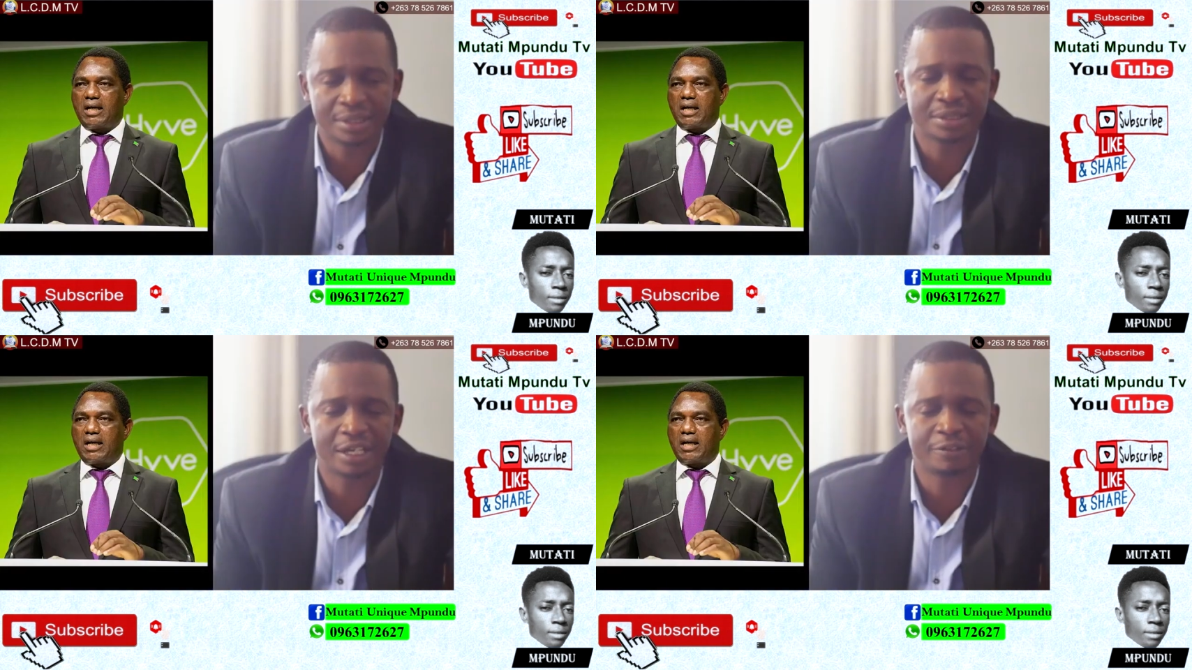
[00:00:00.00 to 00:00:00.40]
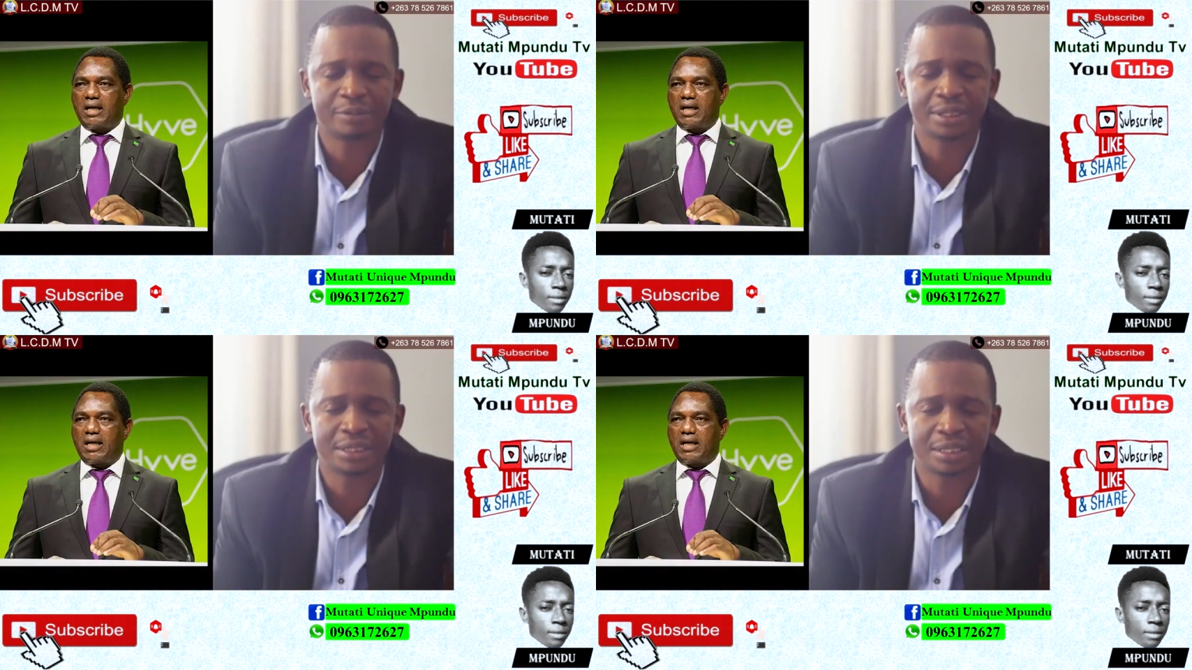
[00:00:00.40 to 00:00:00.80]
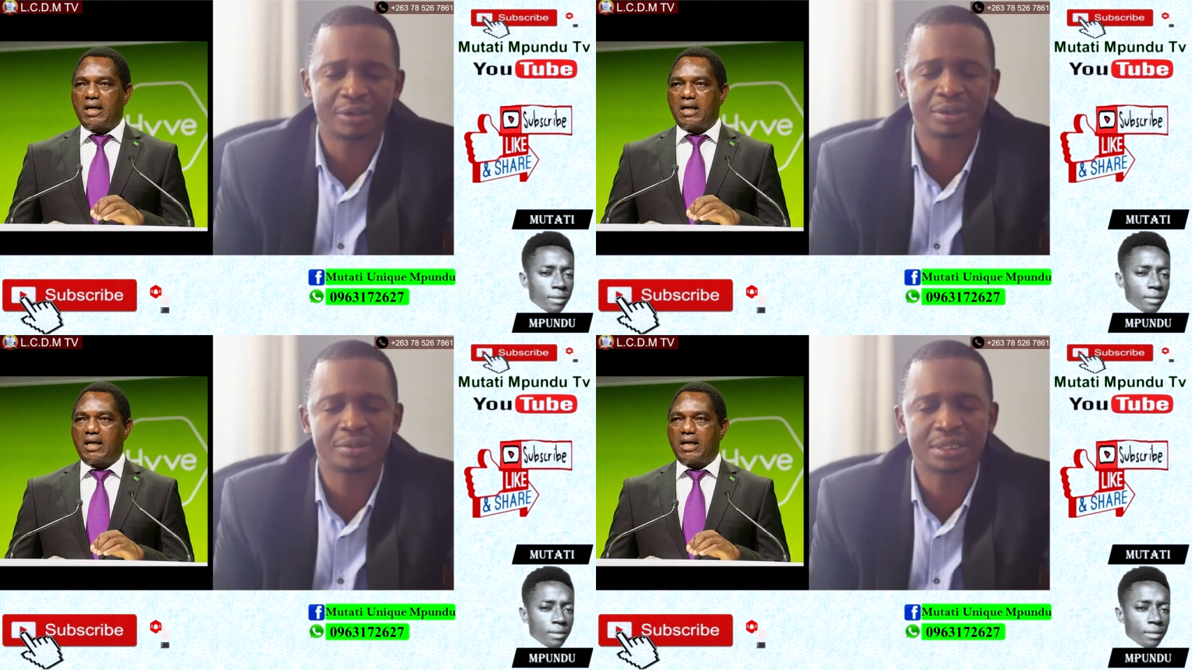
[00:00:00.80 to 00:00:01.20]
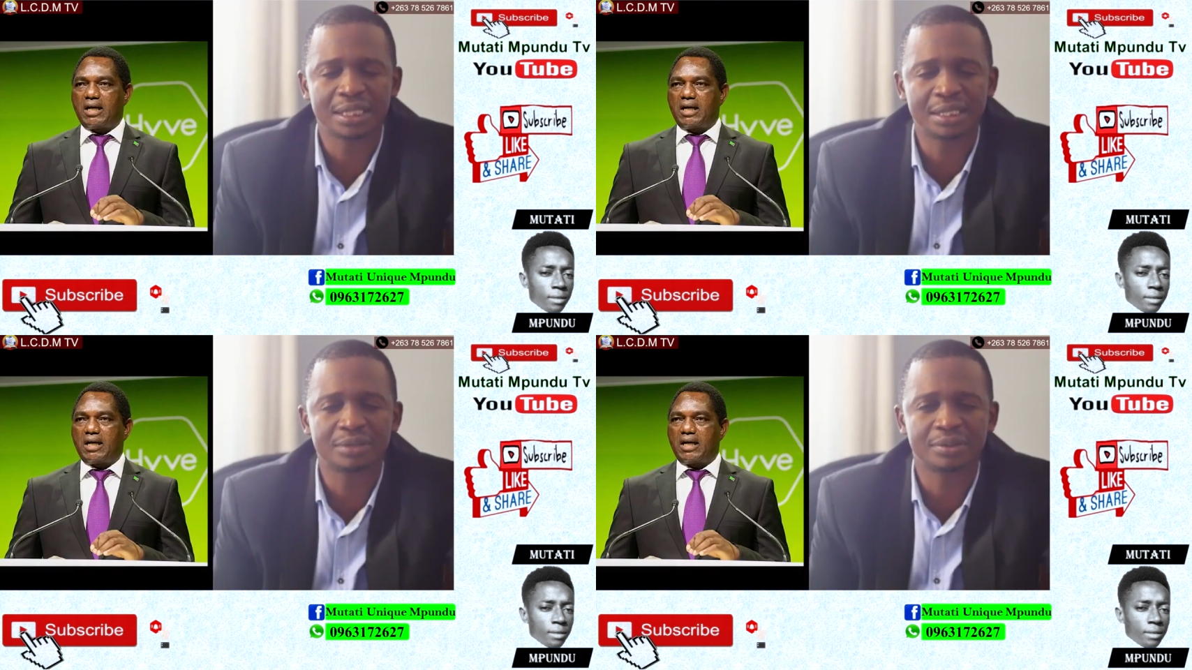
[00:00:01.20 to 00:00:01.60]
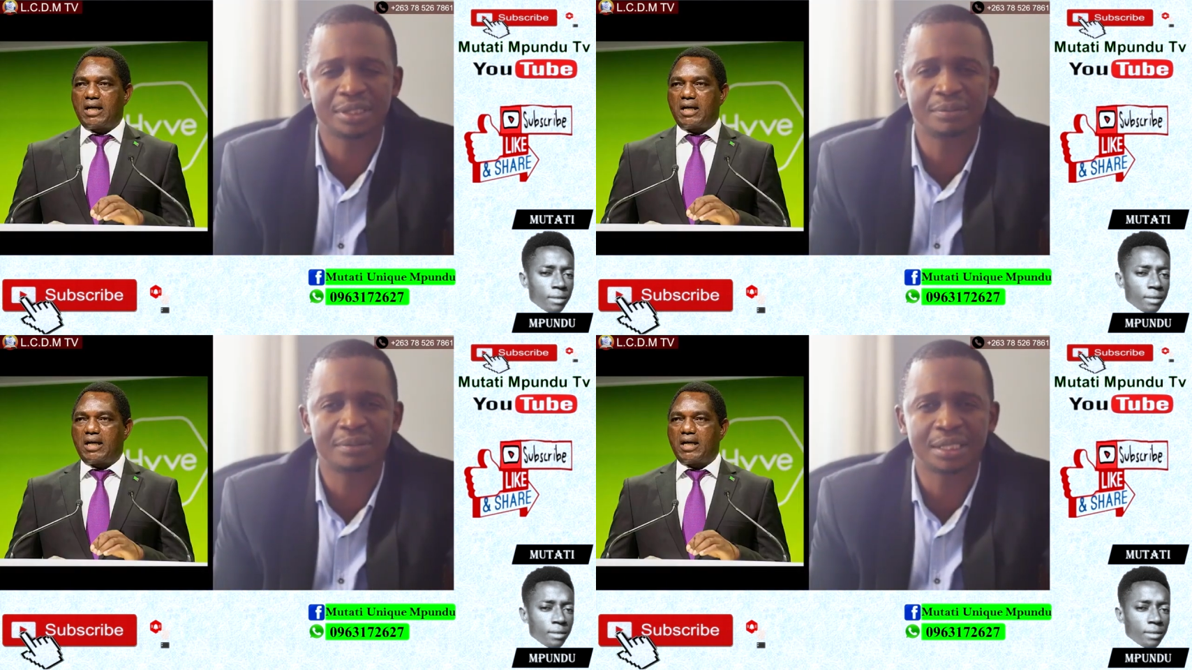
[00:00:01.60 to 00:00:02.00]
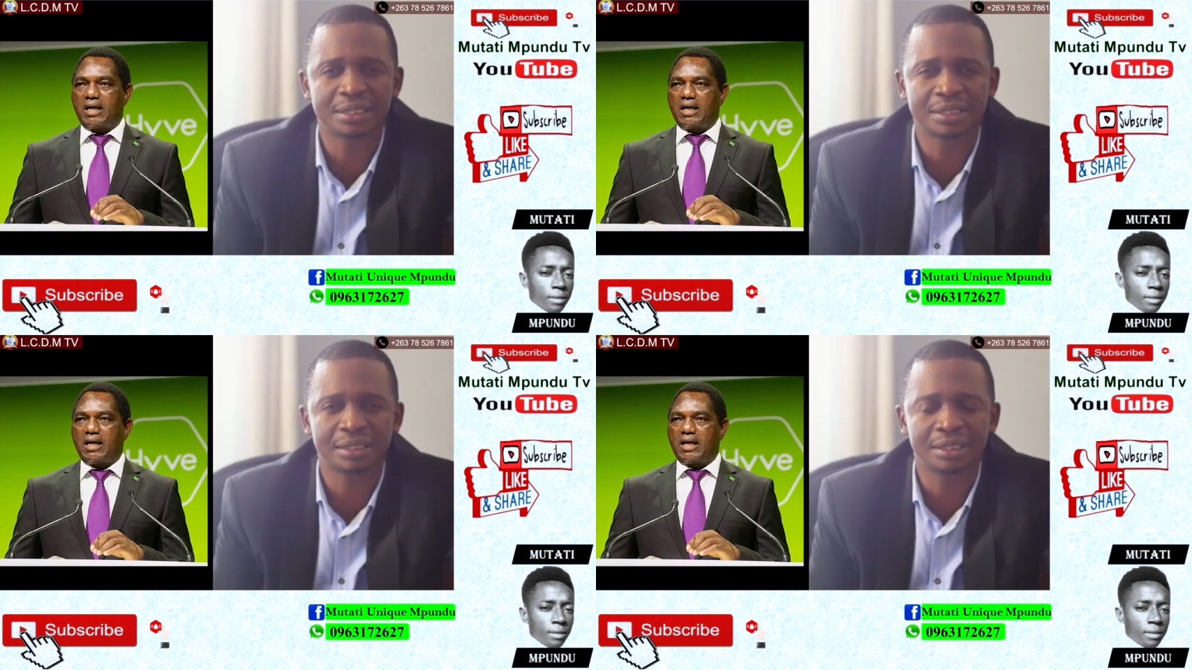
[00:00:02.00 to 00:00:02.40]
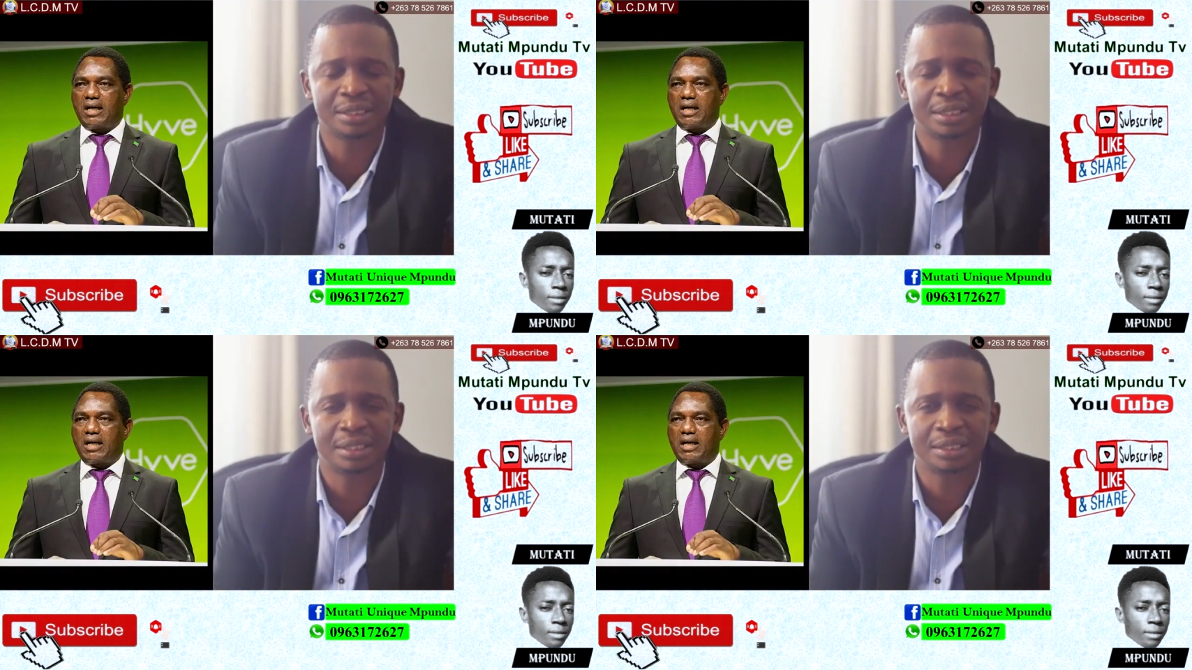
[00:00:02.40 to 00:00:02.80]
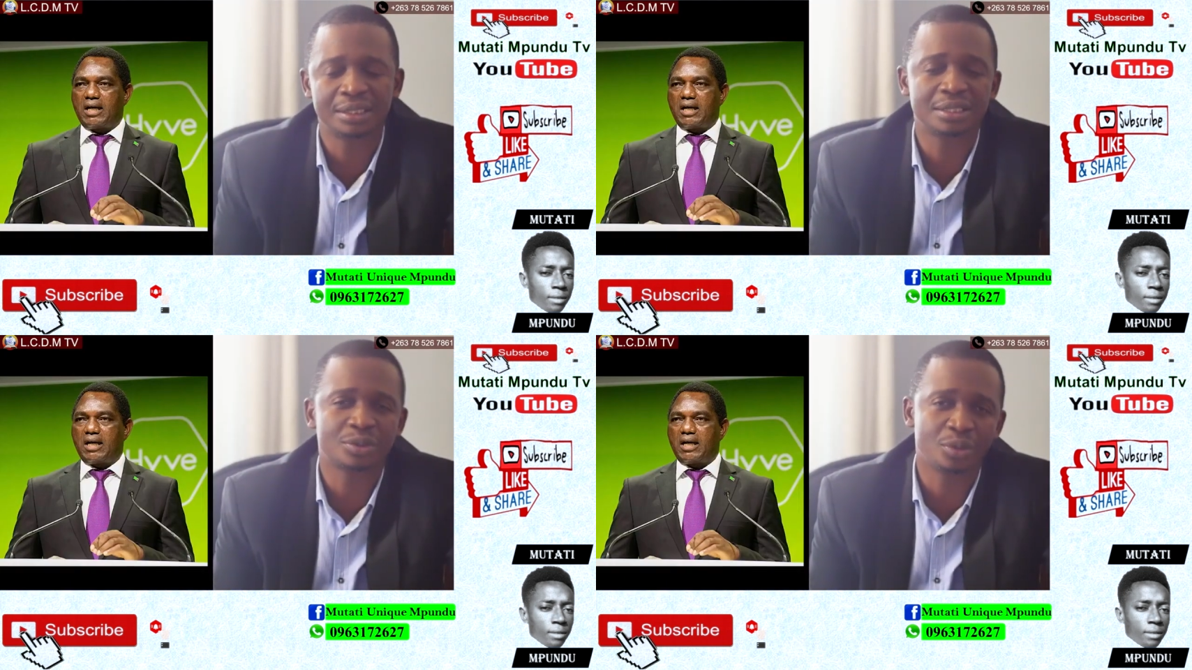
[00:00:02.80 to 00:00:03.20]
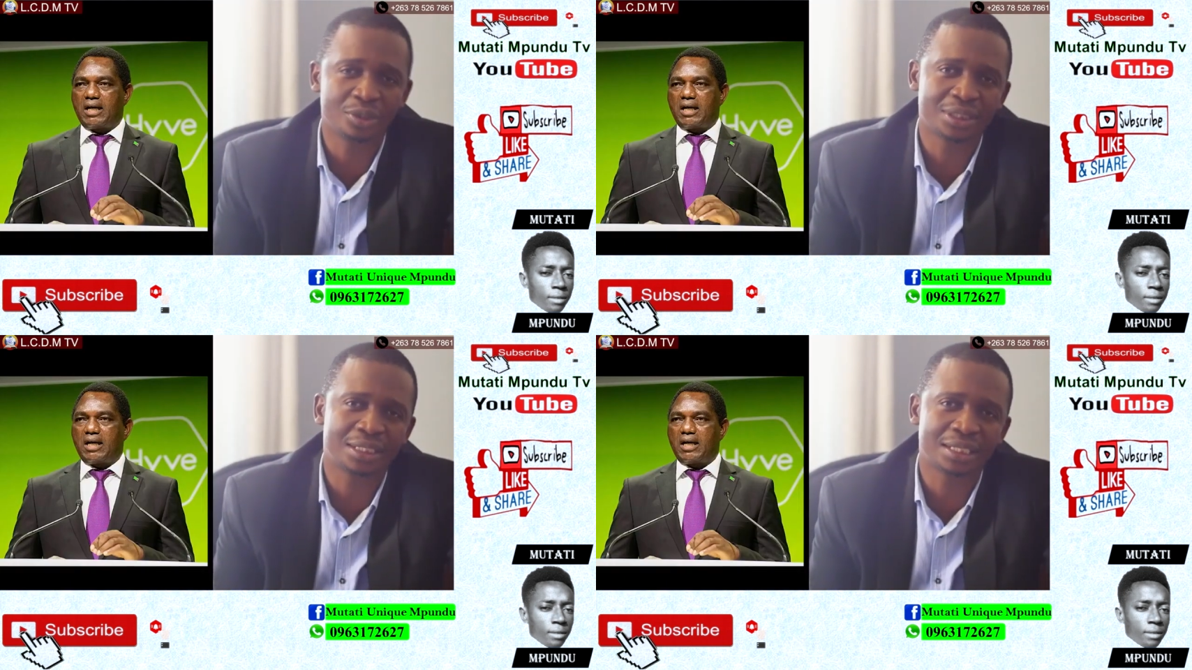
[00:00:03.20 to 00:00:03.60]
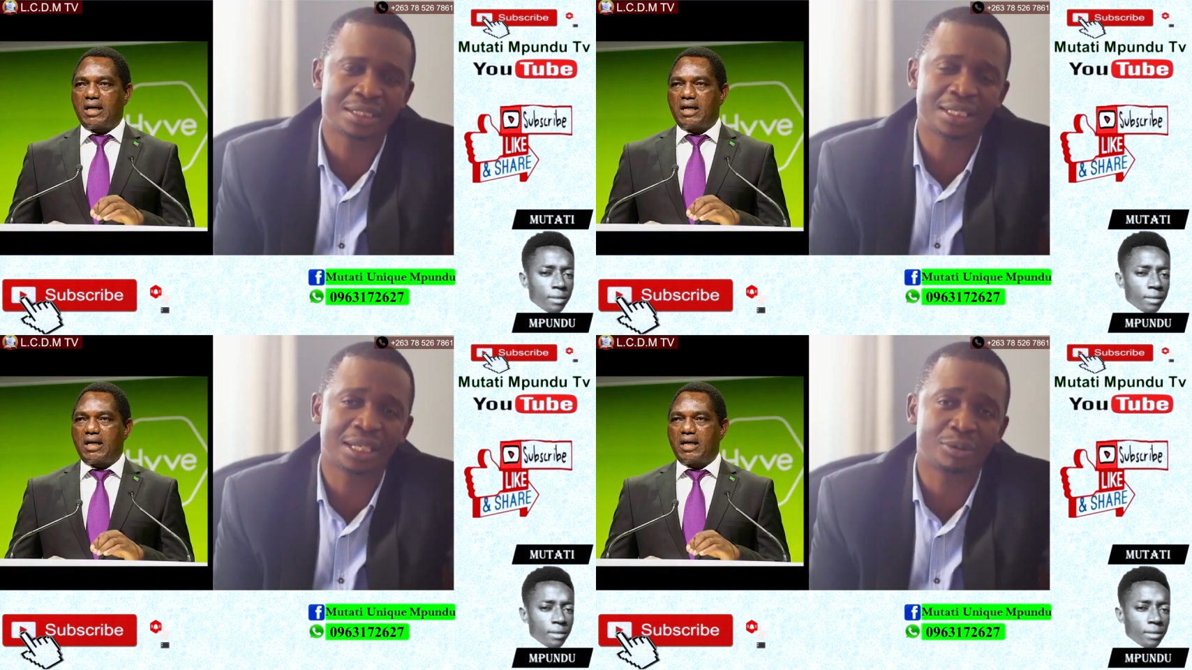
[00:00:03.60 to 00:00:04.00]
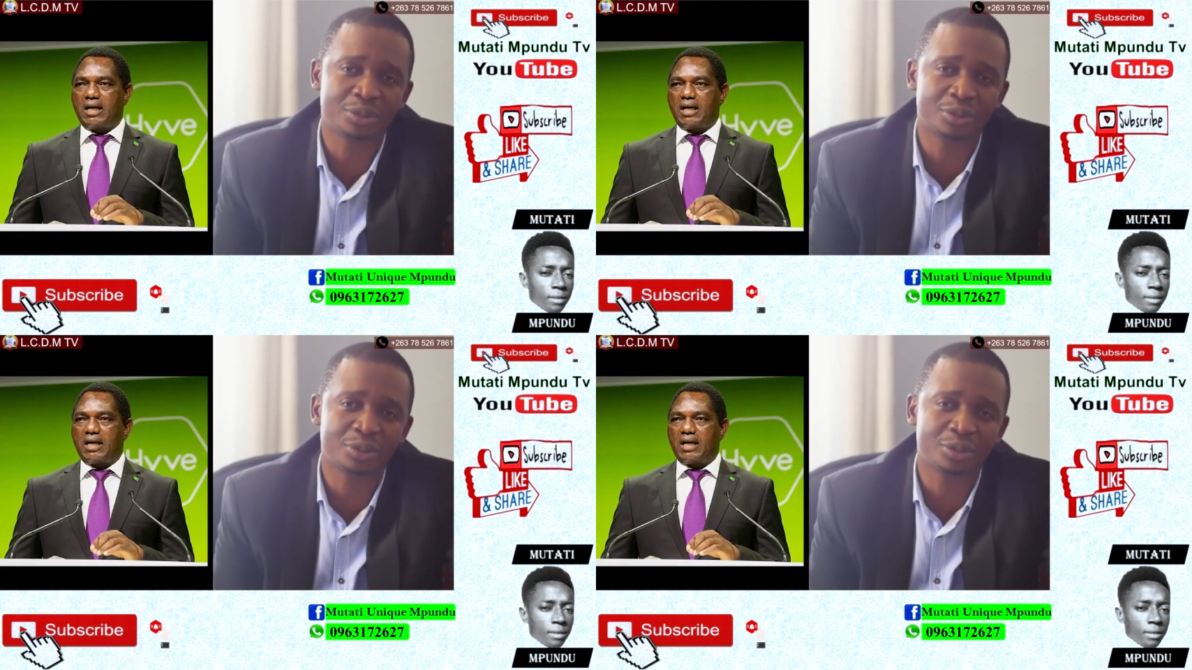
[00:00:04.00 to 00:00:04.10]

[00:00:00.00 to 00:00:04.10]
Speaker 1: and this government, and I want to say to him that it is God that has